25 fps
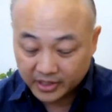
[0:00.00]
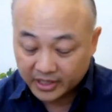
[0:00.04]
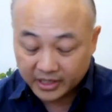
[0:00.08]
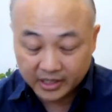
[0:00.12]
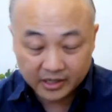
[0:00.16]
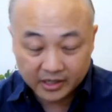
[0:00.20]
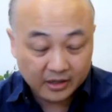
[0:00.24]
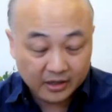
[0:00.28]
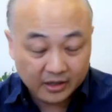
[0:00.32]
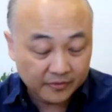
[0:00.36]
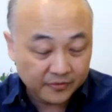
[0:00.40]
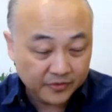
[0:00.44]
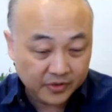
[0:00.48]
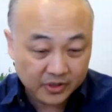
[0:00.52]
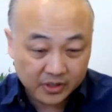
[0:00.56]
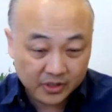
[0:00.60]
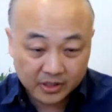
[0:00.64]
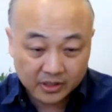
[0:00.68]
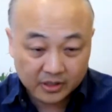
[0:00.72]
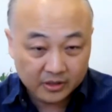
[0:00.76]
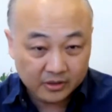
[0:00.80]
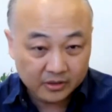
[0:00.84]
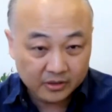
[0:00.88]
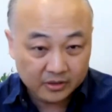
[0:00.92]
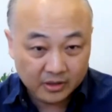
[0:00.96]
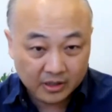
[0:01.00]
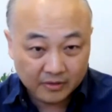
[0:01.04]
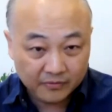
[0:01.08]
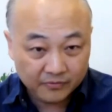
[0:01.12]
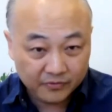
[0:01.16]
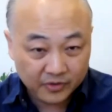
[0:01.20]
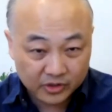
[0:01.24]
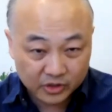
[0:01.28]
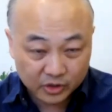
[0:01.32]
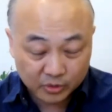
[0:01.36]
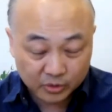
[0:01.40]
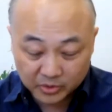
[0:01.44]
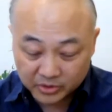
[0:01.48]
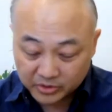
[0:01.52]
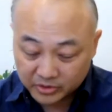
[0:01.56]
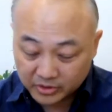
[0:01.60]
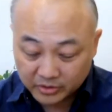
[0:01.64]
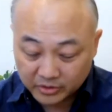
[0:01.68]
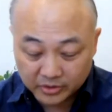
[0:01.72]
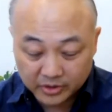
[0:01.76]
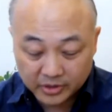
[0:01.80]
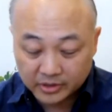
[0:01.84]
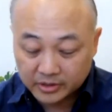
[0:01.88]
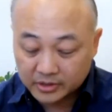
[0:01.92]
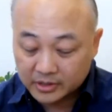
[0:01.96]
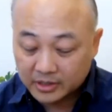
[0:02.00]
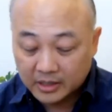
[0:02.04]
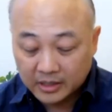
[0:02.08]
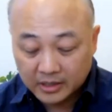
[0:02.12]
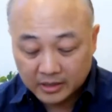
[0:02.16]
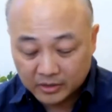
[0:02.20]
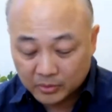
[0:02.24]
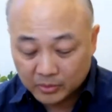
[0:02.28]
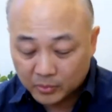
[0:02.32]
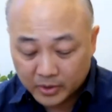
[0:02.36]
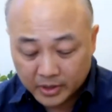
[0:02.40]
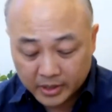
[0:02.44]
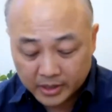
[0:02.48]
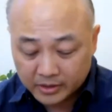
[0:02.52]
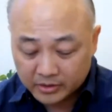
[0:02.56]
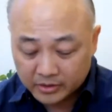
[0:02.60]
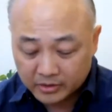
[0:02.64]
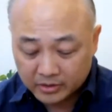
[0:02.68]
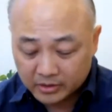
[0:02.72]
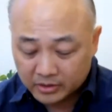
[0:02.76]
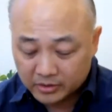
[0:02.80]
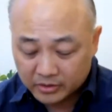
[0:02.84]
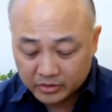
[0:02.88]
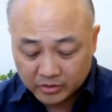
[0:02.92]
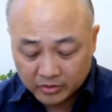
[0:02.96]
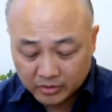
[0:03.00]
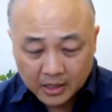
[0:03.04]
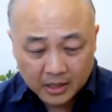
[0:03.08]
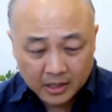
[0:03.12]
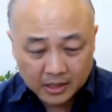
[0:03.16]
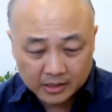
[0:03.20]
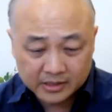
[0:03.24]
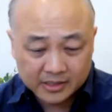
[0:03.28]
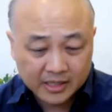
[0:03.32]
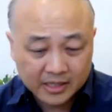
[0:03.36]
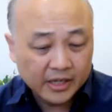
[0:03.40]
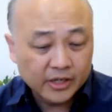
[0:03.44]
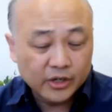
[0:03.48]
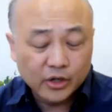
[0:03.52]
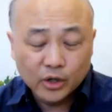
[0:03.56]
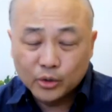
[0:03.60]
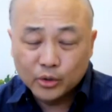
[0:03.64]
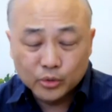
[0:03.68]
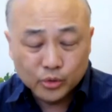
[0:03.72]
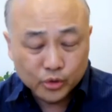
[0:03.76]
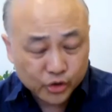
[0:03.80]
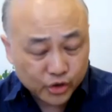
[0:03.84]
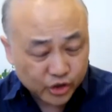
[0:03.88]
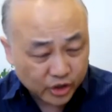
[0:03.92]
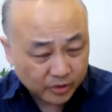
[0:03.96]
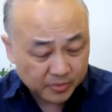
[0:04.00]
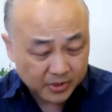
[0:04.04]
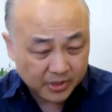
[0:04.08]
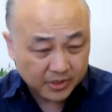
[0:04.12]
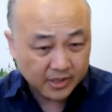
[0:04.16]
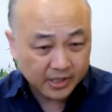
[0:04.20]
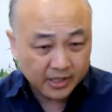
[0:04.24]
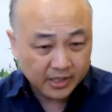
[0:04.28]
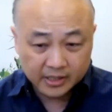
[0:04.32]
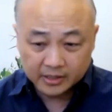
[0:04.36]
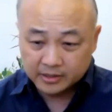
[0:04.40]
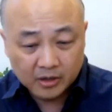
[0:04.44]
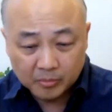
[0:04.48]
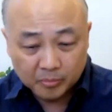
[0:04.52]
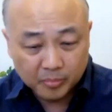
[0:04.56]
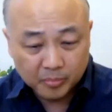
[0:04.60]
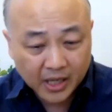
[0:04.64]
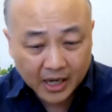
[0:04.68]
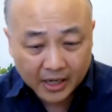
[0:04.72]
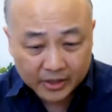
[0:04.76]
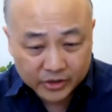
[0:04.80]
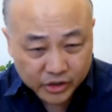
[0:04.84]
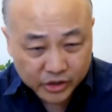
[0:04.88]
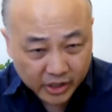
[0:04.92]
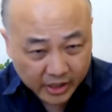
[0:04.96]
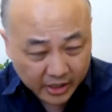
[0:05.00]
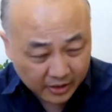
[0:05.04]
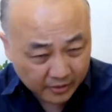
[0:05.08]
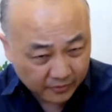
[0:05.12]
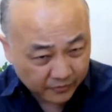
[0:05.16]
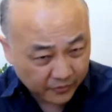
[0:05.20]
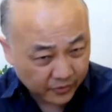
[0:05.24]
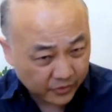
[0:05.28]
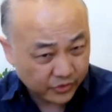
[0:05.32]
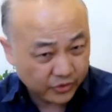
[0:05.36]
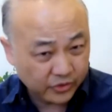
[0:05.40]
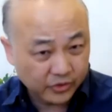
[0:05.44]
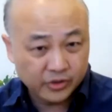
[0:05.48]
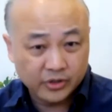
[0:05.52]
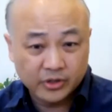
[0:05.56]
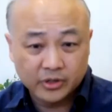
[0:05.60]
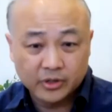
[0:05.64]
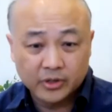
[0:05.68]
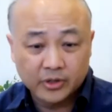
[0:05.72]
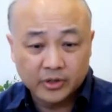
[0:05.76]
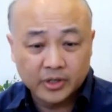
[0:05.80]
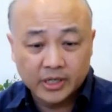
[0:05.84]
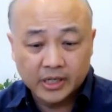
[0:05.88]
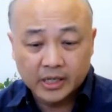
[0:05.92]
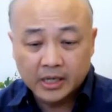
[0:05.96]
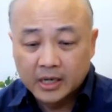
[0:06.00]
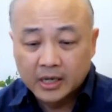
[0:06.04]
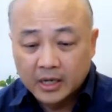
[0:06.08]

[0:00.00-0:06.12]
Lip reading: NFTs, non-fungible tokens, the way you assign ownership to things, blockchain for security.